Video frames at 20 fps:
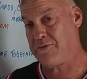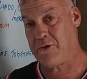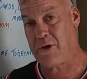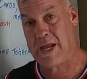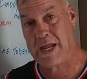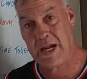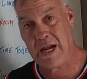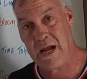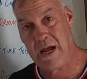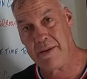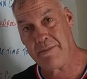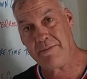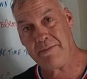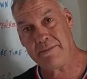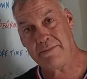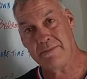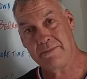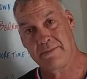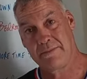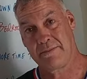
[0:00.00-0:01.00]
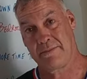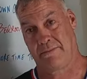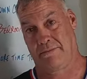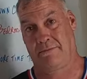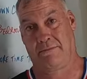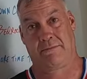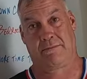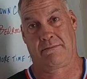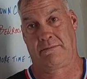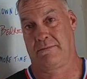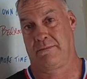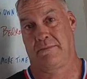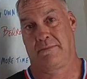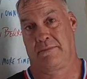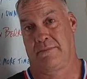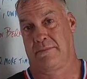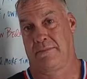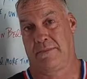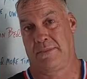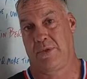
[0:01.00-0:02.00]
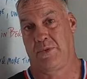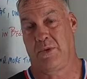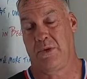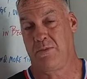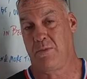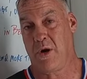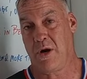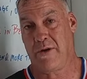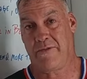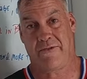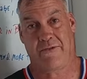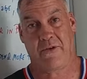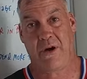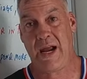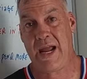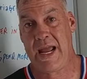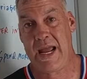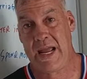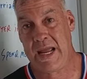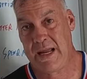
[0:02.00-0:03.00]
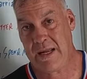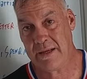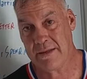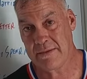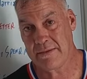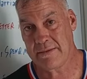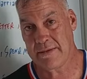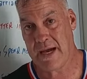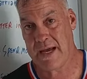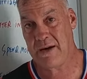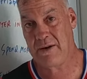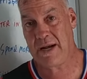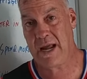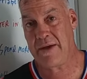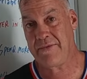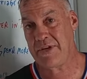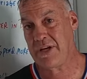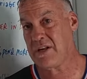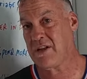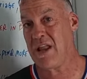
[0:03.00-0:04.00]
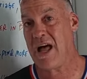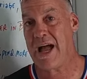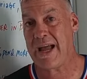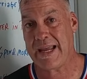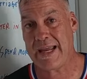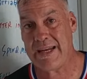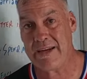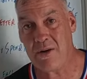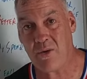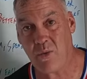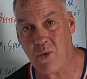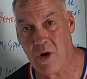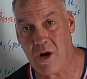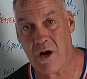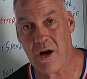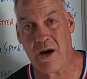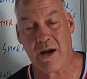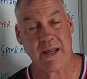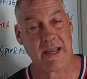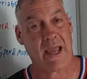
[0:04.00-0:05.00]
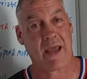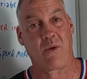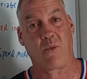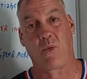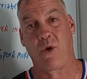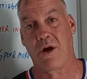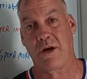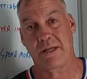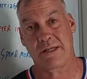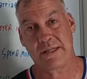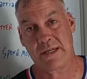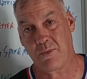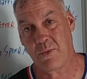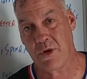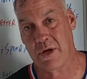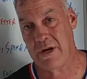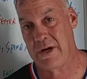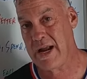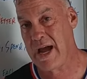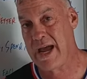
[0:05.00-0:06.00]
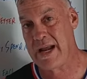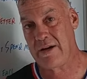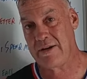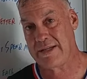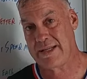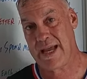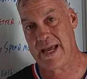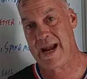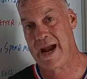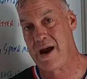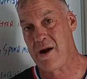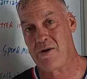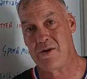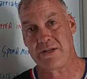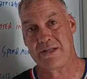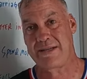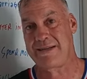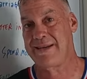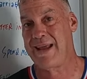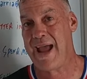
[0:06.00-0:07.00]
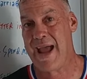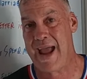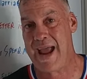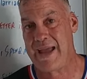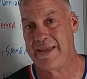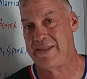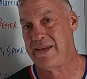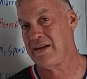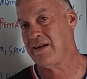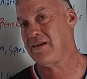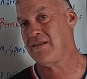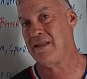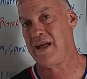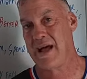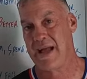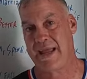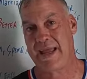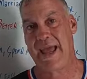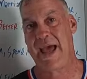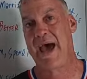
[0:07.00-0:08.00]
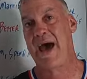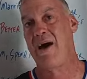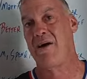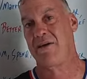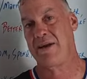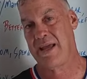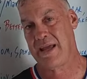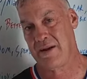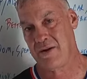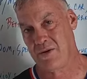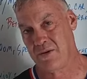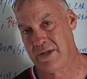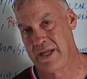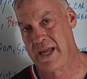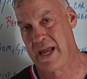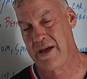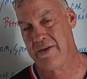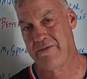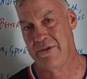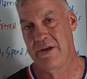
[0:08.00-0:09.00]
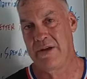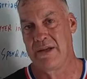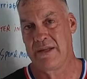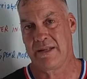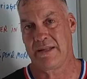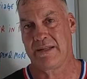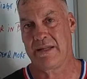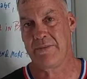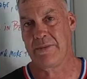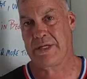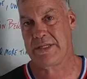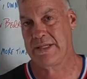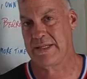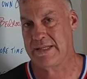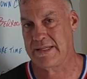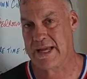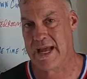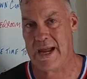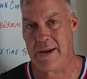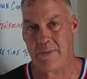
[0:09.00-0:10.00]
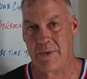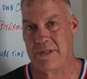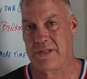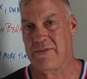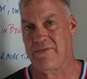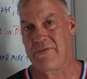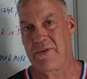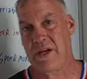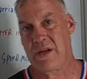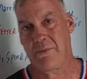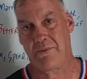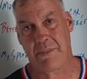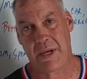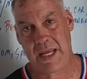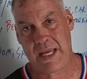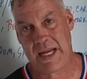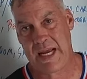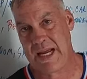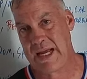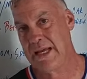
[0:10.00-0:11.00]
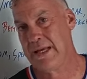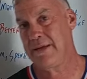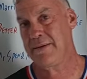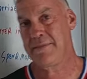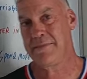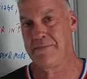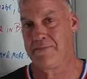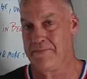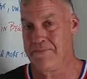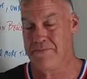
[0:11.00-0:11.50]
Freedom. We're more free. I don't have to clock into work and work somewhere 9 or 10 hours a day and then clock out and only have limited time with a Filipina.